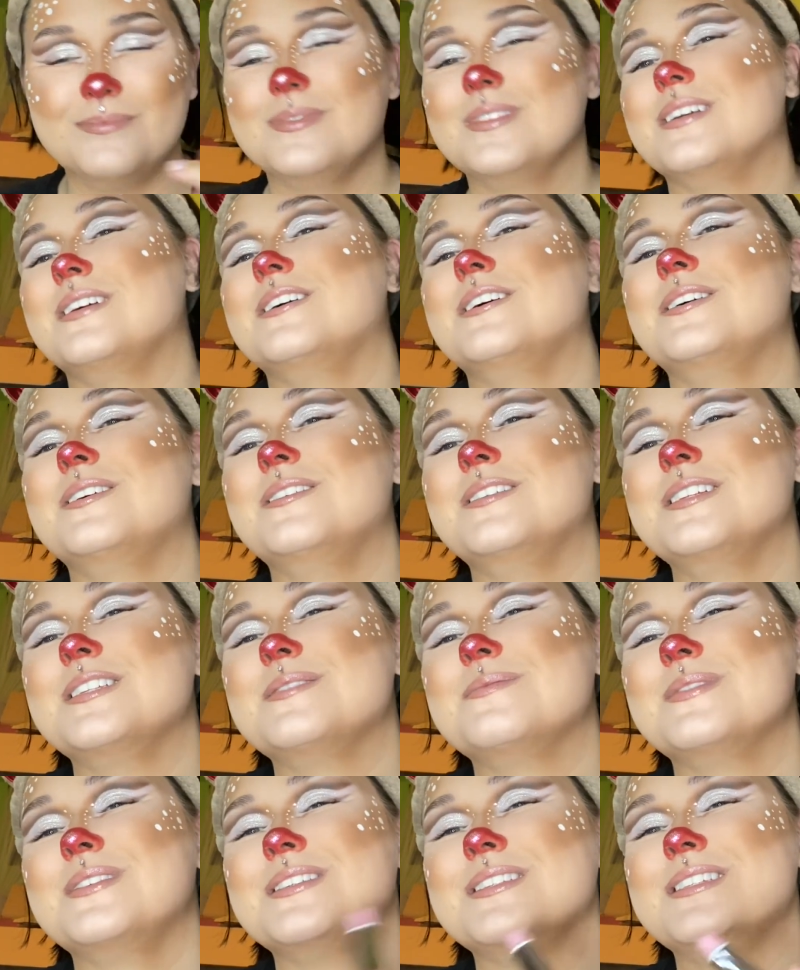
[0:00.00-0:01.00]
Oh, it
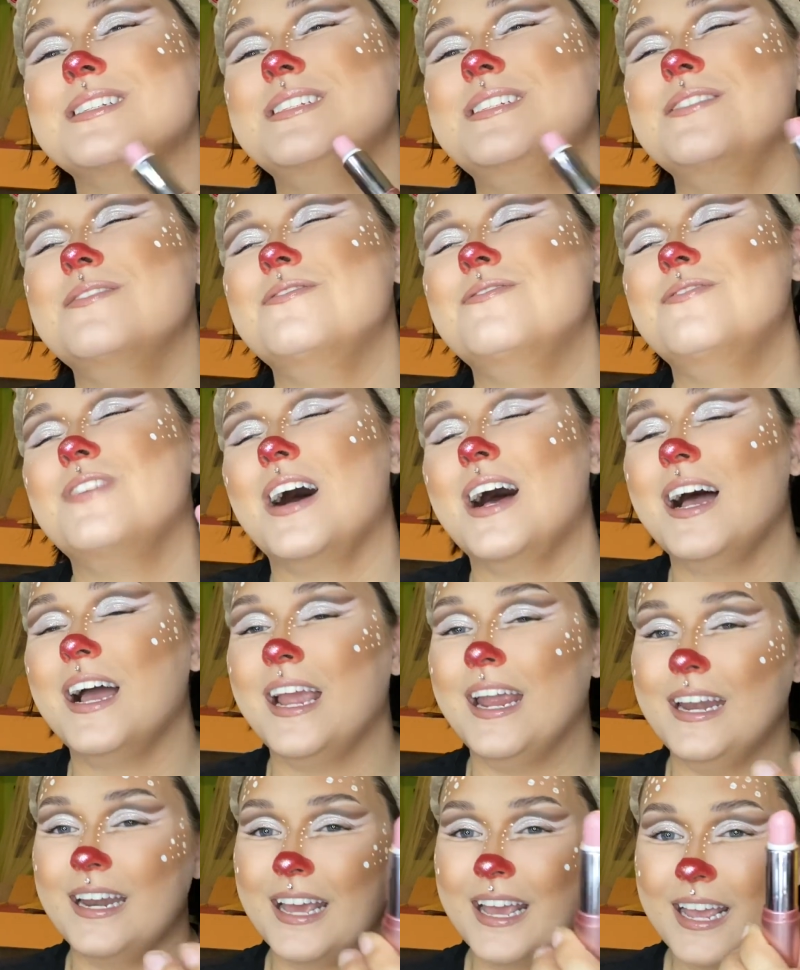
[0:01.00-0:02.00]
smells
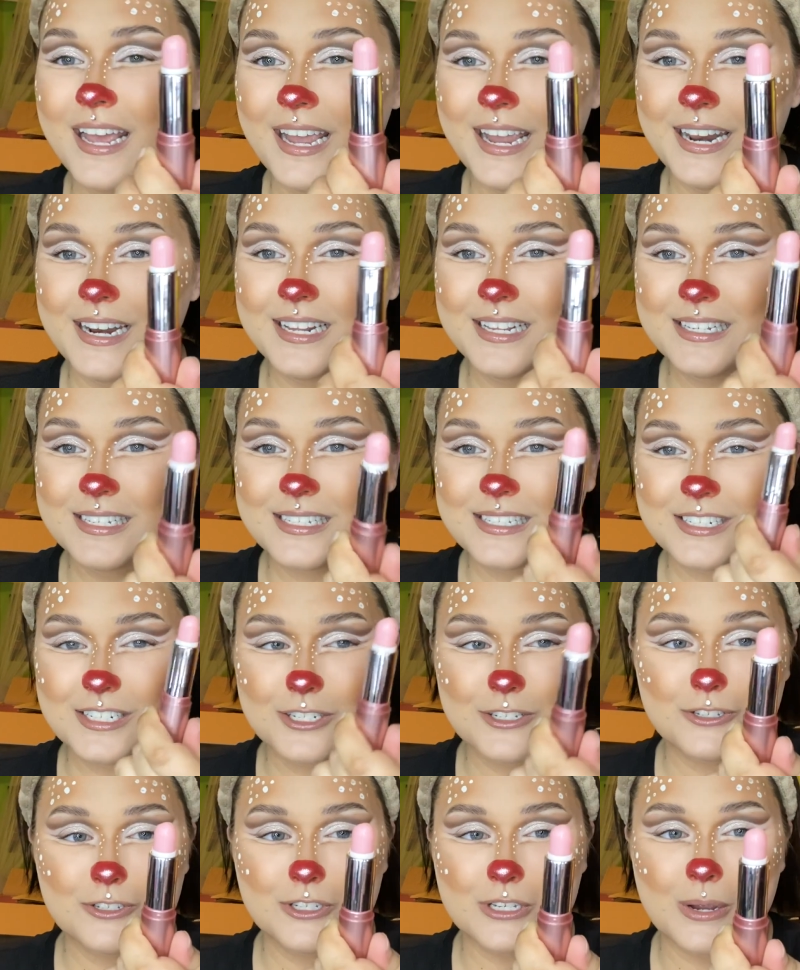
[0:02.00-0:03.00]
divine. It is
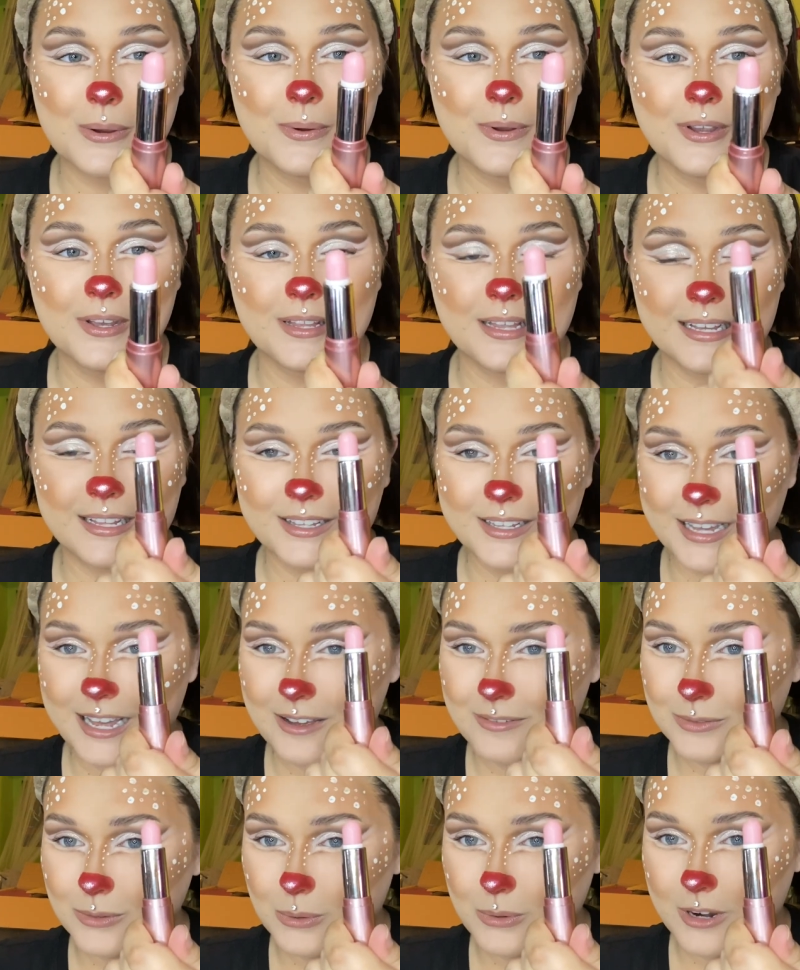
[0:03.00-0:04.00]
just so good. Like, look, I
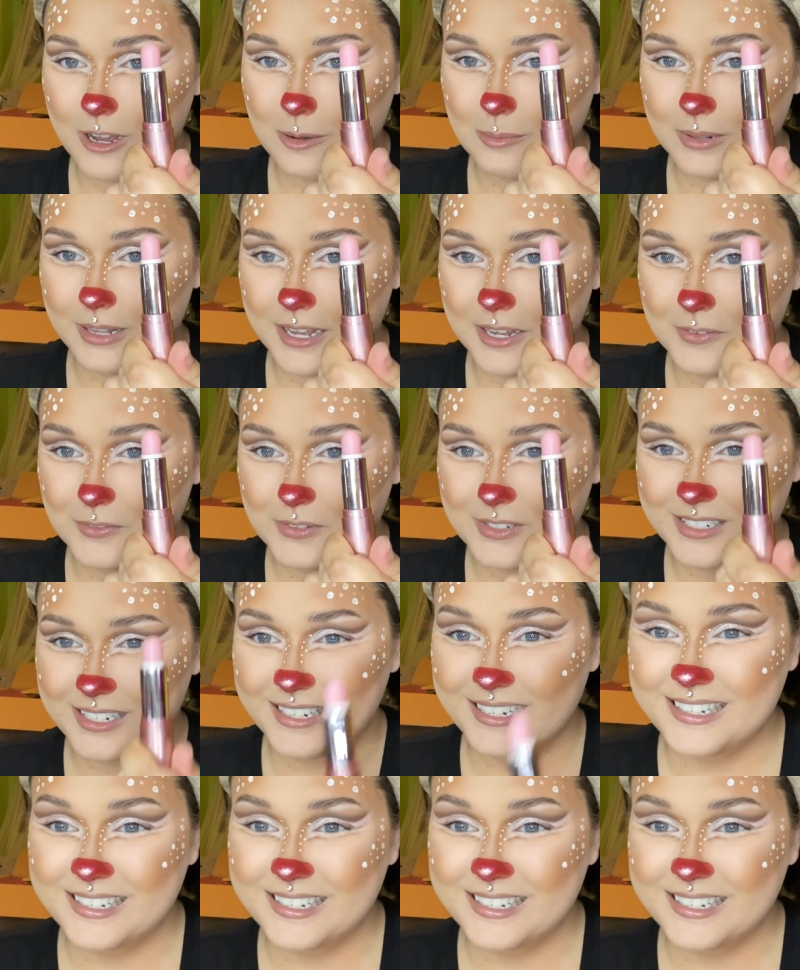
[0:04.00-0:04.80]
have a little nub left.